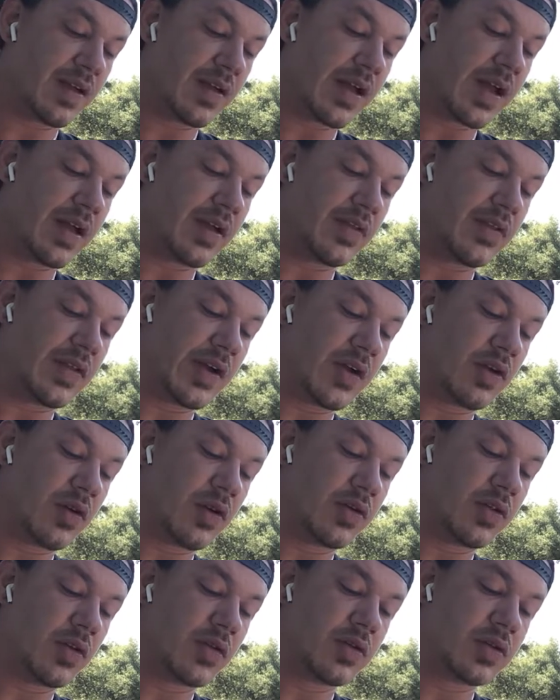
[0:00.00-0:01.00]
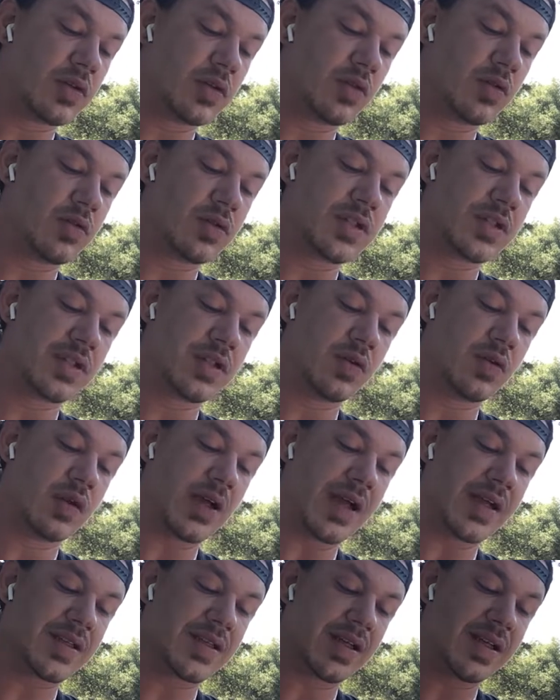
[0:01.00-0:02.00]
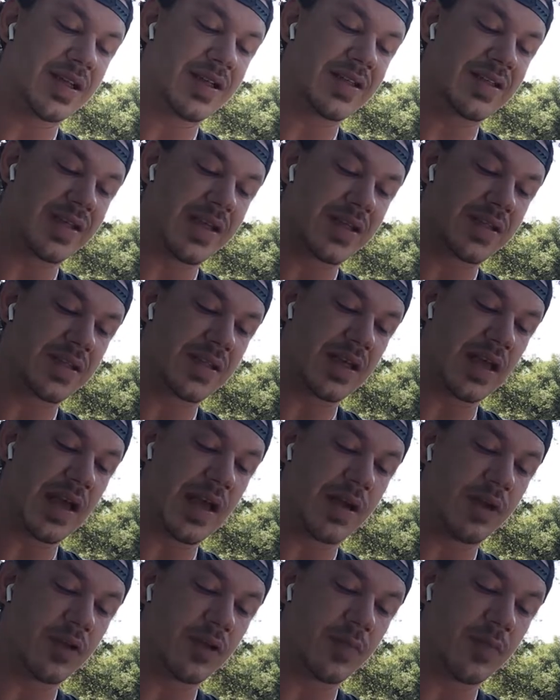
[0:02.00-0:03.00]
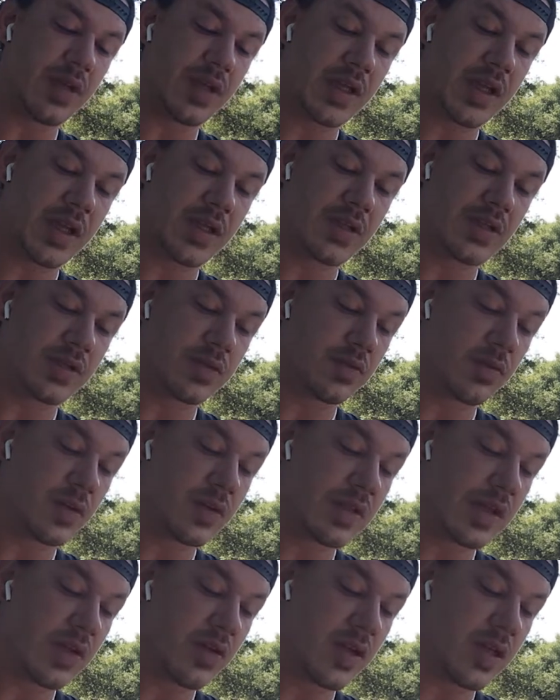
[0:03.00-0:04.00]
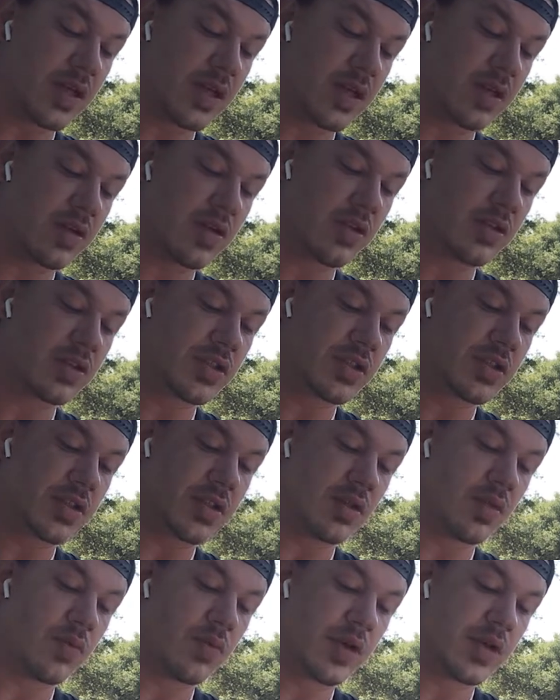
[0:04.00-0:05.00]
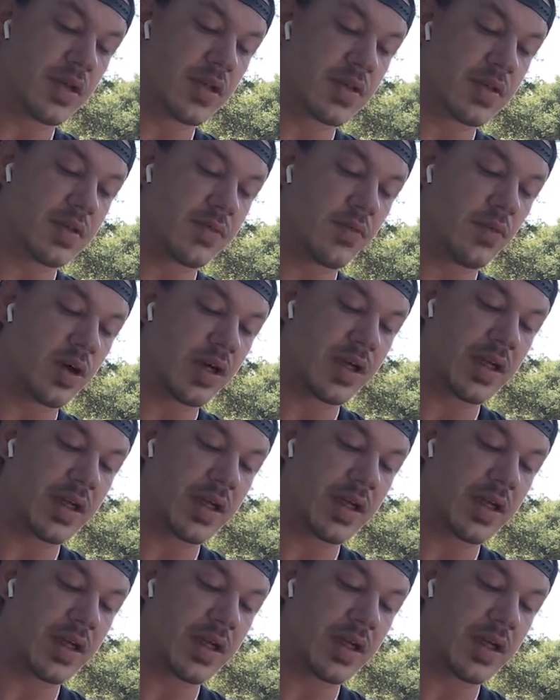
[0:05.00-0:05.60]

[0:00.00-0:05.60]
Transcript: Yet there are those who still access the higher communication without any conscious awareness of